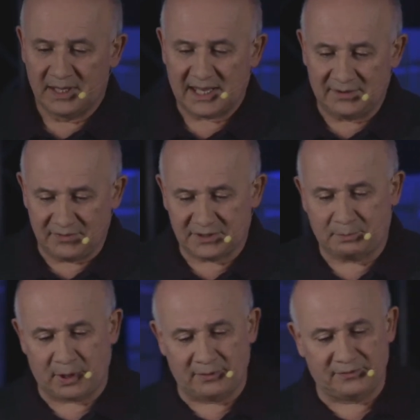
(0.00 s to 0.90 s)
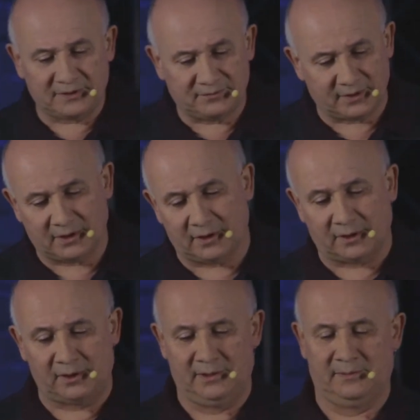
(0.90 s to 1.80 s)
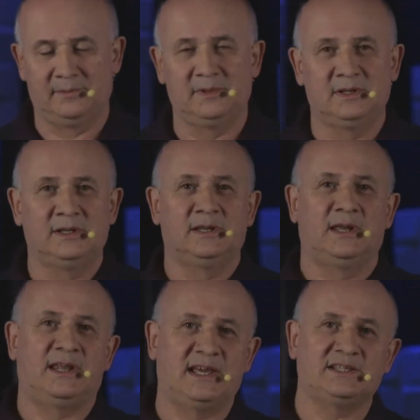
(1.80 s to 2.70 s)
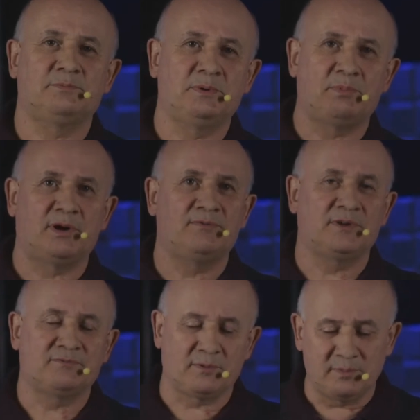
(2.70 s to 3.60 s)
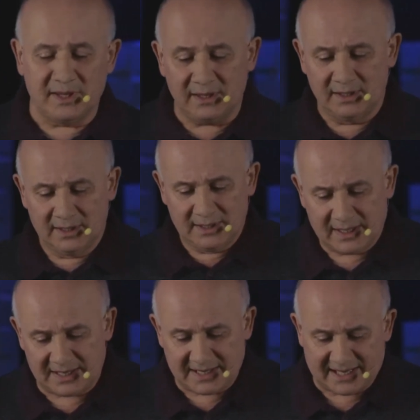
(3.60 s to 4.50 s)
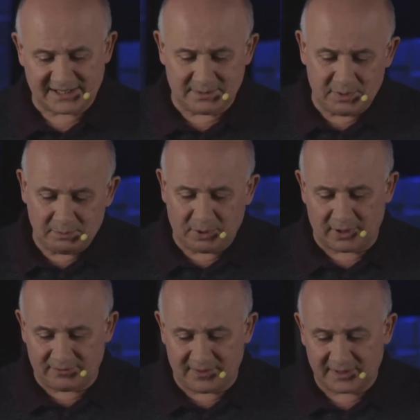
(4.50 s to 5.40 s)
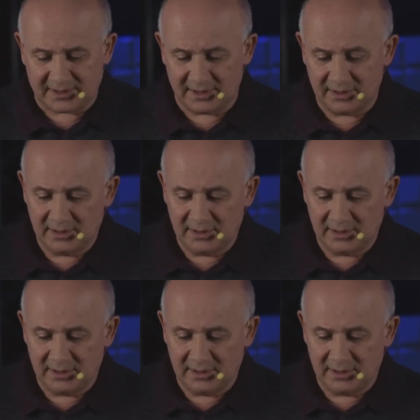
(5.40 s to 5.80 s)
And if it's perfect for God, it has to be perfect for me. And it has to be perfect